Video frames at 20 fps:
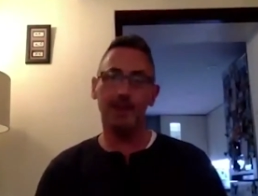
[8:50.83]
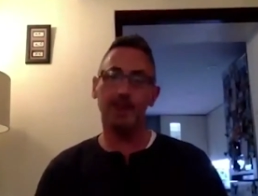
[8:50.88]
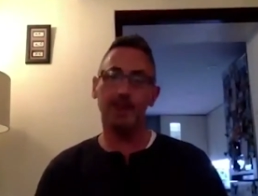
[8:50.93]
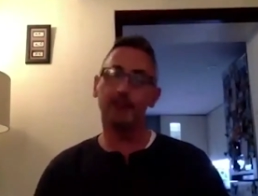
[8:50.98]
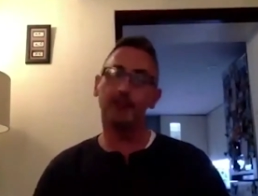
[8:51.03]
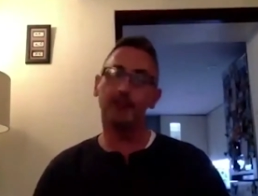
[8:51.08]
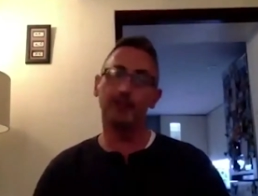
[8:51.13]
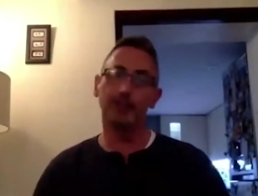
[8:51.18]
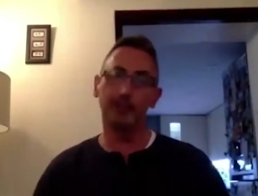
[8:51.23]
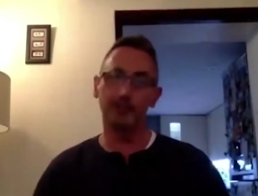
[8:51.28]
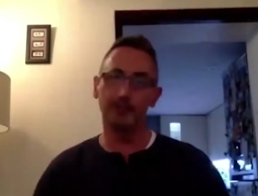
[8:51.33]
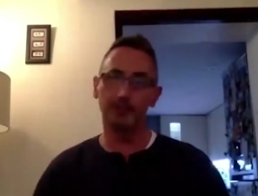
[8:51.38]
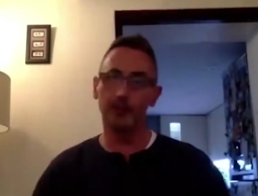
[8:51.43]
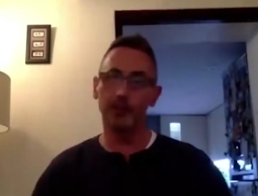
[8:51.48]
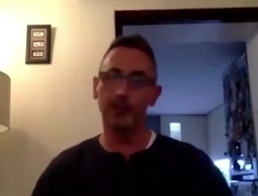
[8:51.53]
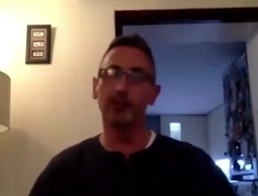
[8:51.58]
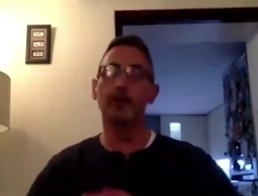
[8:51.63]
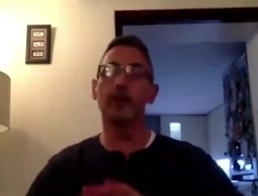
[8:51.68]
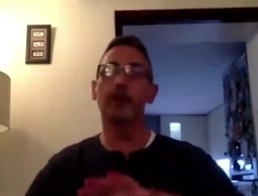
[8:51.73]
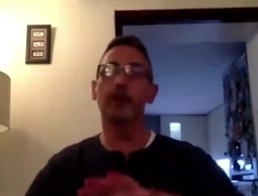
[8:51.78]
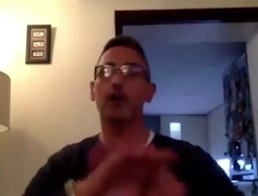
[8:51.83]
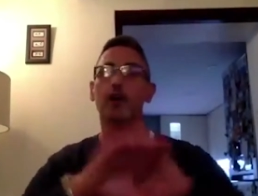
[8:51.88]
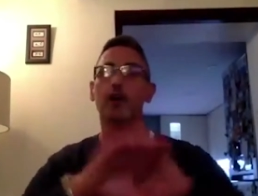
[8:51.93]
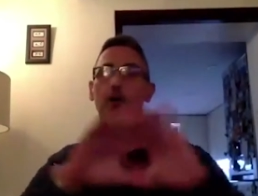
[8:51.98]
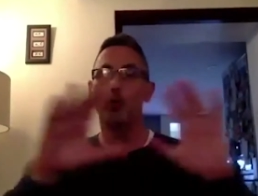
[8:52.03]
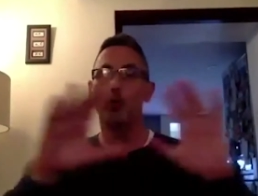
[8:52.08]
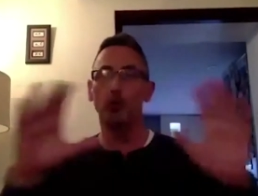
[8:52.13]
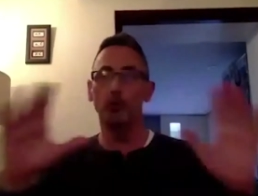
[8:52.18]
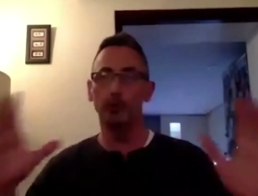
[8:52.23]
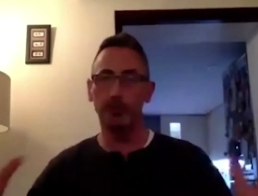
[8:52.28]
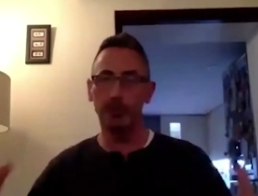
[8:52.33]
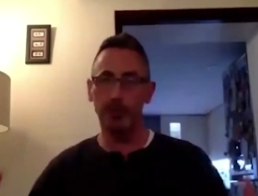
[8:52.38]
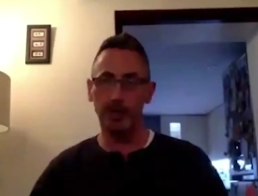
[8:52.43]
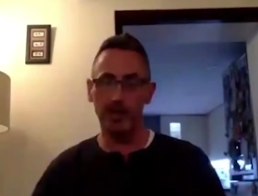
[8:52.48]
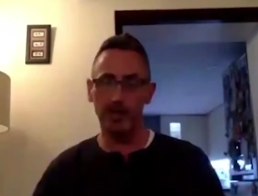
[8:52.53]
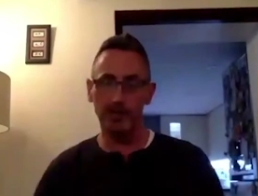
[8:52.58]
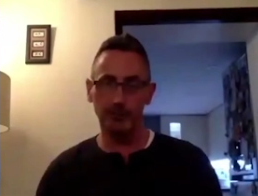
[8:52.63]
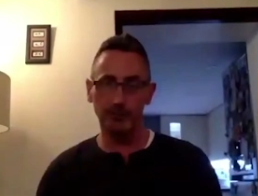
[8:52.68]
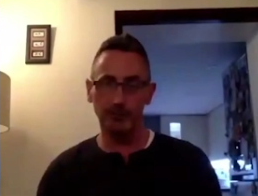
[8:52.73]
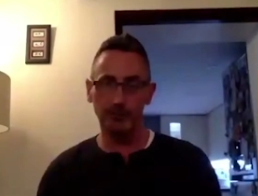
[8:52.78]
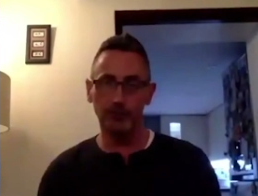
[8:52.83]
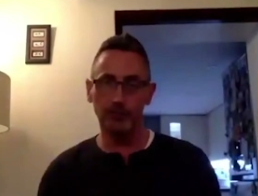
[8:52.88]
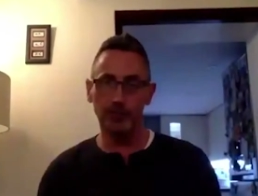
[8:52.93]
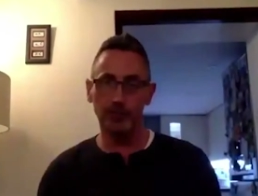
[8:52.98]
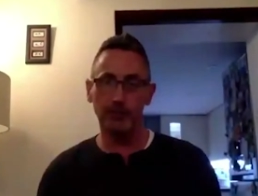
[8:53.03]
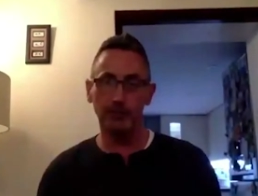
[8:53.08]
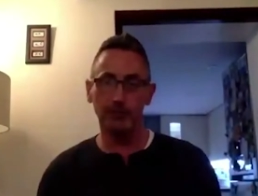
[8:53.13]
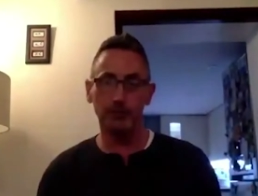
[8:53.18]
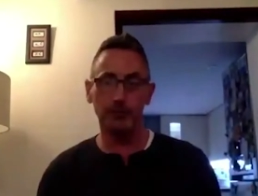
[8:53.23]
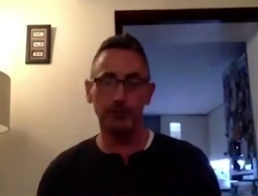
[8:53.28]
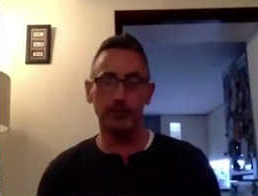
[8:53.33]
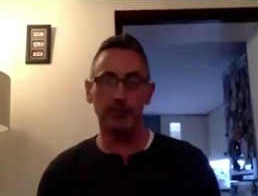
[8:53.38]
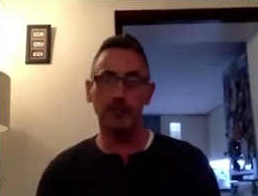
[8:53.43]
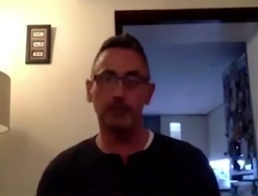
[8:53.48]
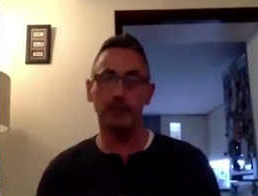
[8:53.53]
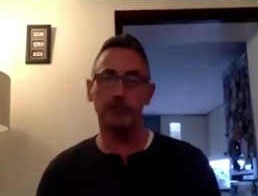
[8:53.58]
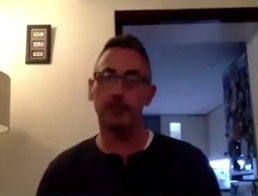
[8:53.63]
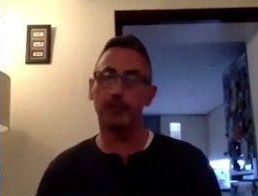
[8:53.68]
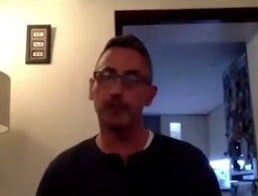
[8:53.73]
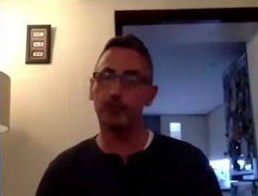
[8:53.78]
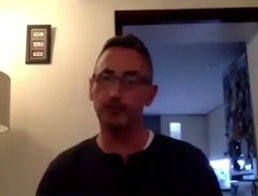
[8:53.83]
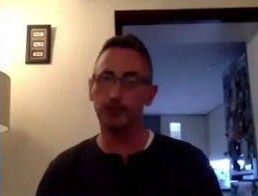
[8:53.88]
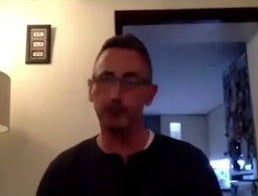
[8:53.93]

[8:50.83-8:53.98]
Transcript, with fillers: it's delivering a whole behavioral change potentially,